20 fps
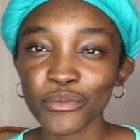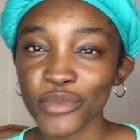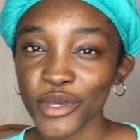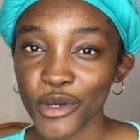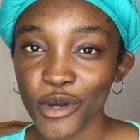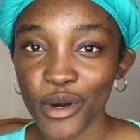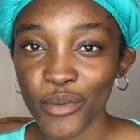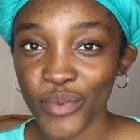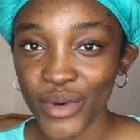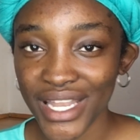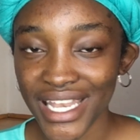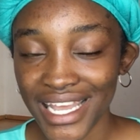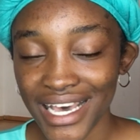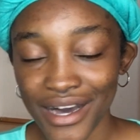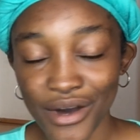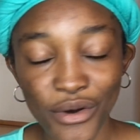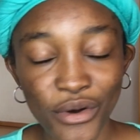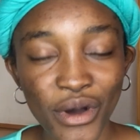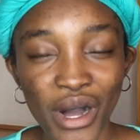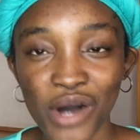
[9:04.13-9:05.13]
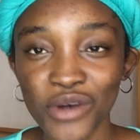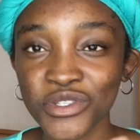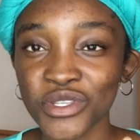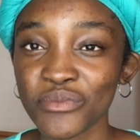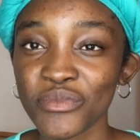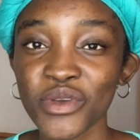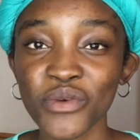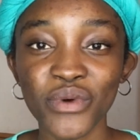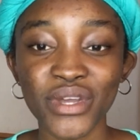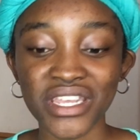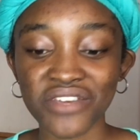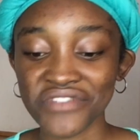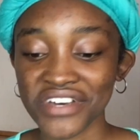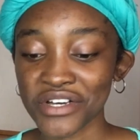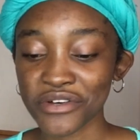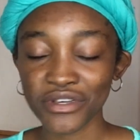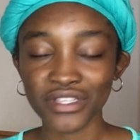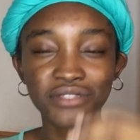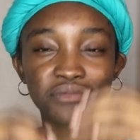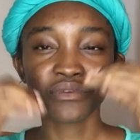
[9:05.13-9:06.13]
be Coppola or how to be whatever.
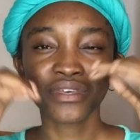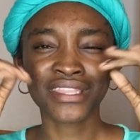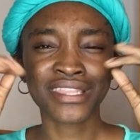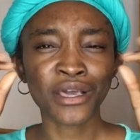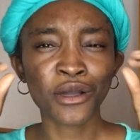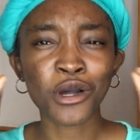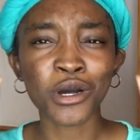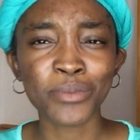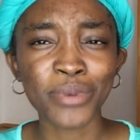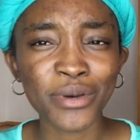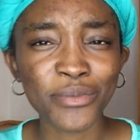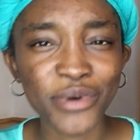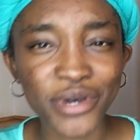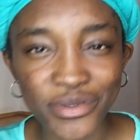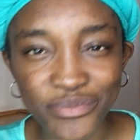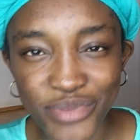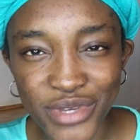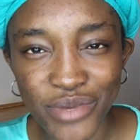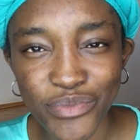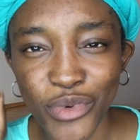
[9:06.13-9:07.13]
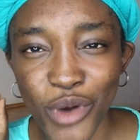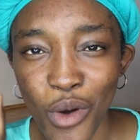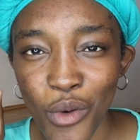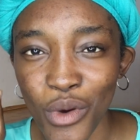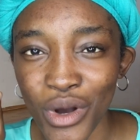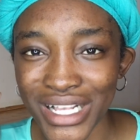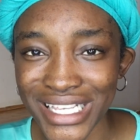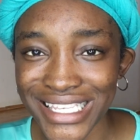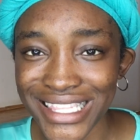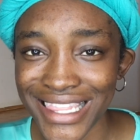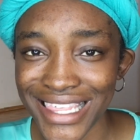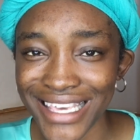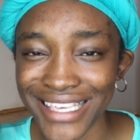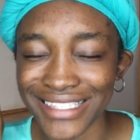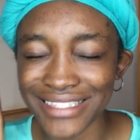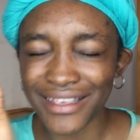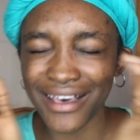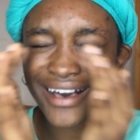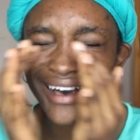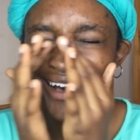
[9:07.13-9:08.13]
Because when the Copperbelt people watch
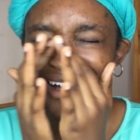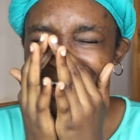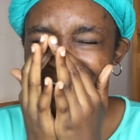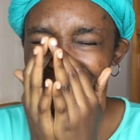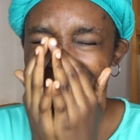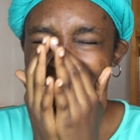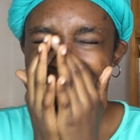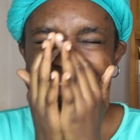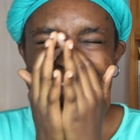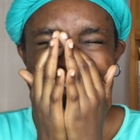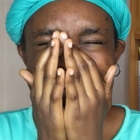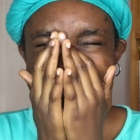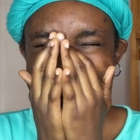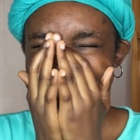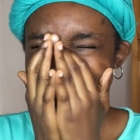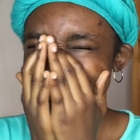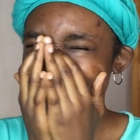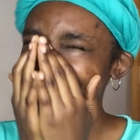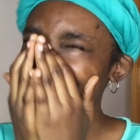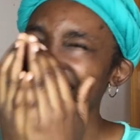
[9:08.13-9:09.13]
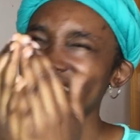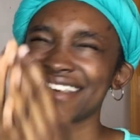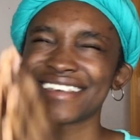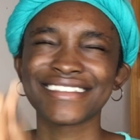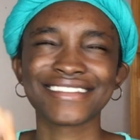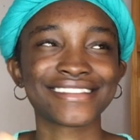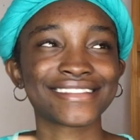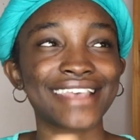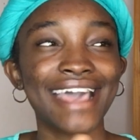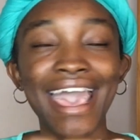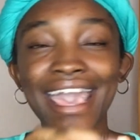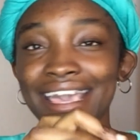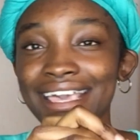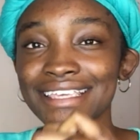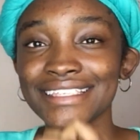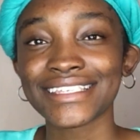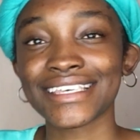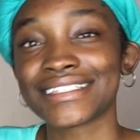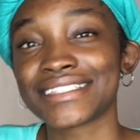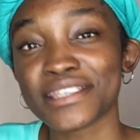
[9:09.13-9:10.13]
this, guys, I
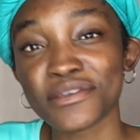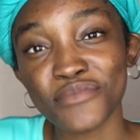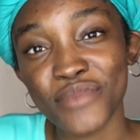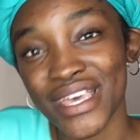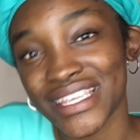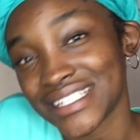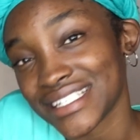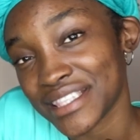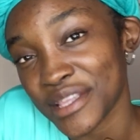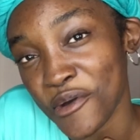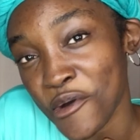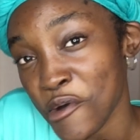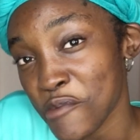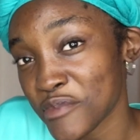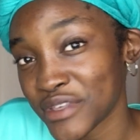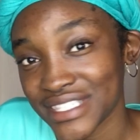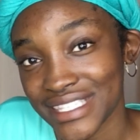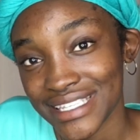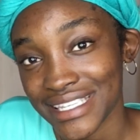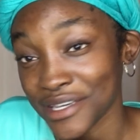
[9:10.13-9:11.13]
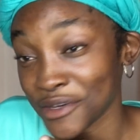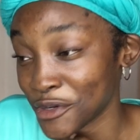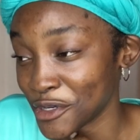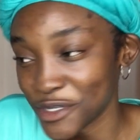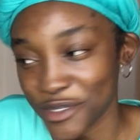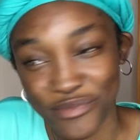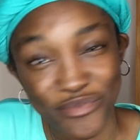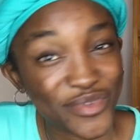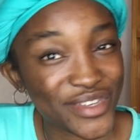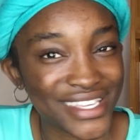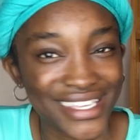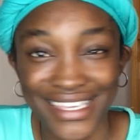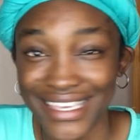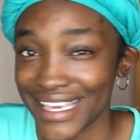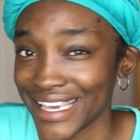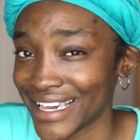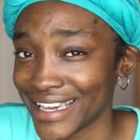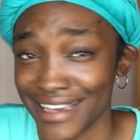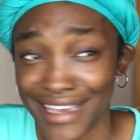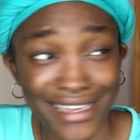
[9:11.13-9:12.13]
can just imagine the comments that are going to be
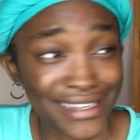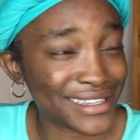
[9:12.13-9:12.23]
here.